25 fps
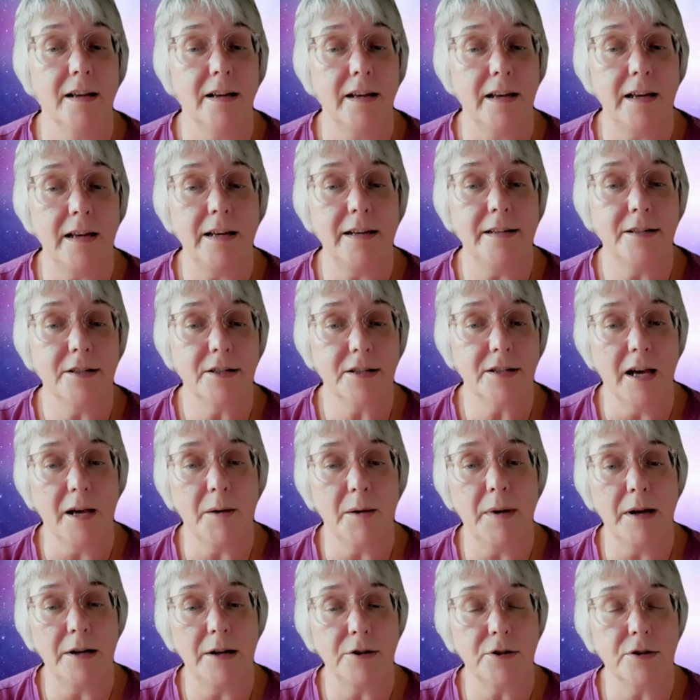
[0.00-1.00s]
each
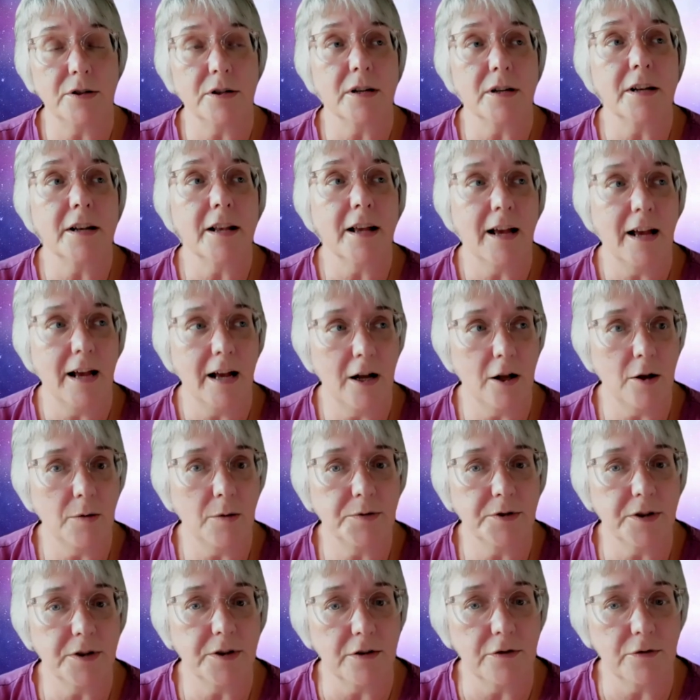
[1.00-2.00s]
dimension
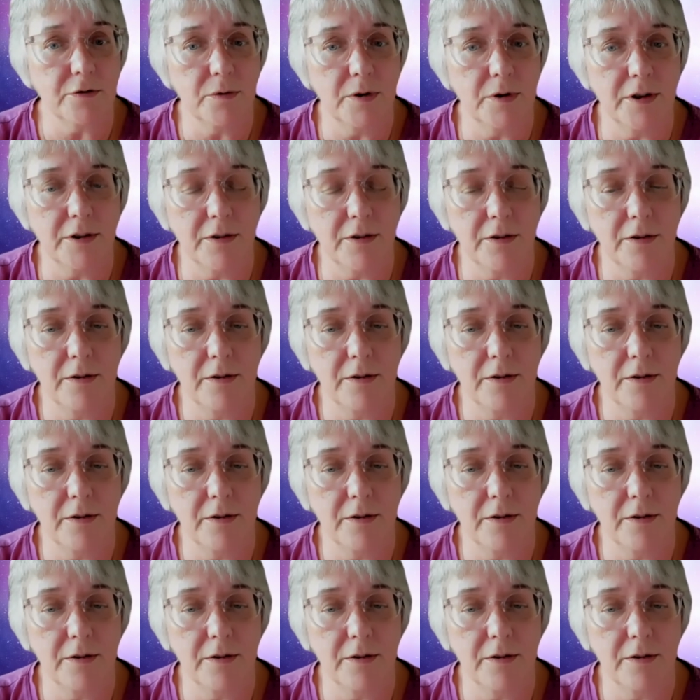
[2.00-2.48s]
helps us with.